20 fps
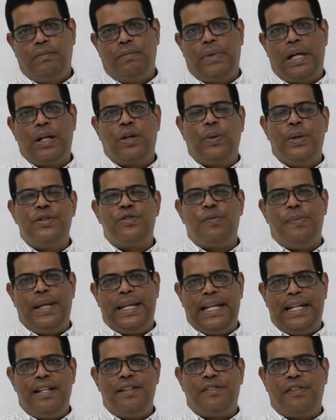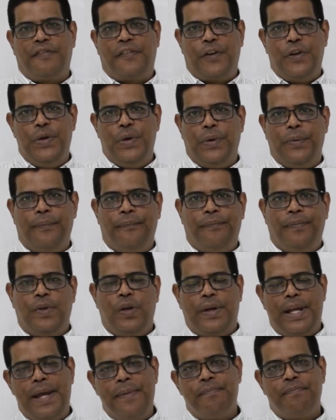I'm going to make it easy for you,
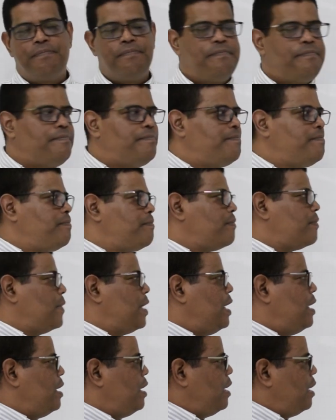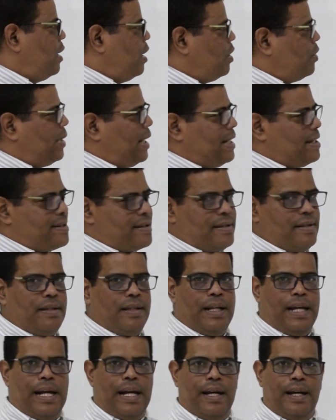okay? All right,
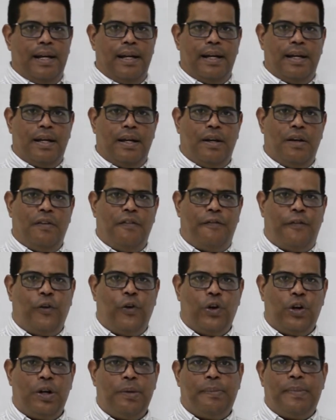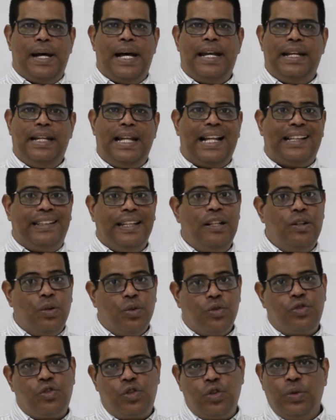for my
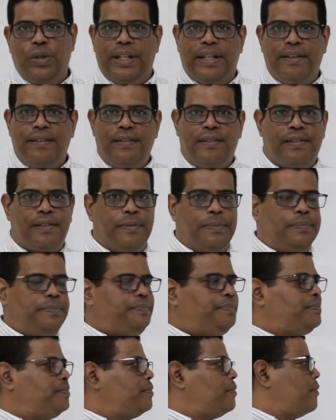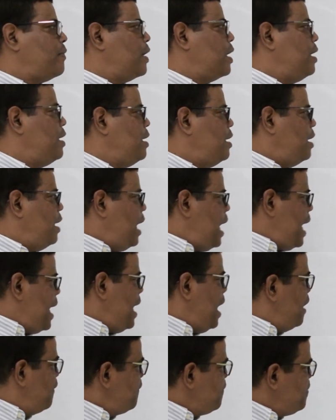Latino students, I
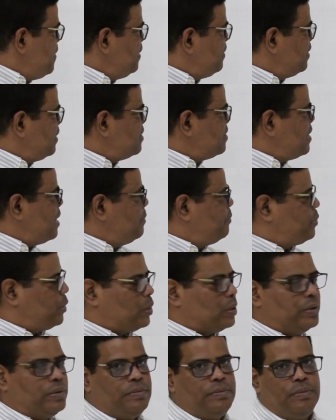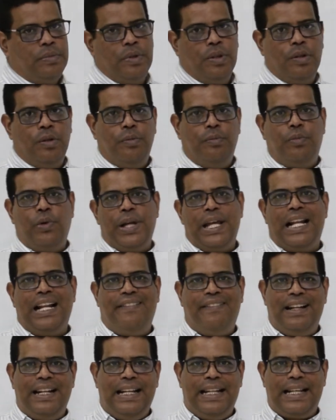have this example. Voy a
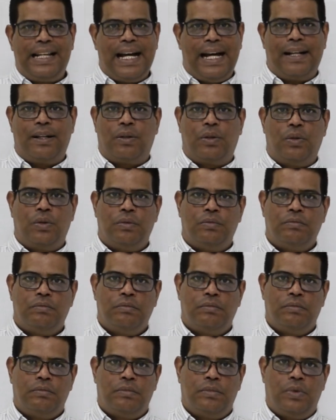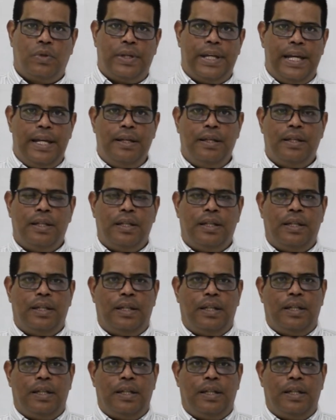lavar el carro, okay?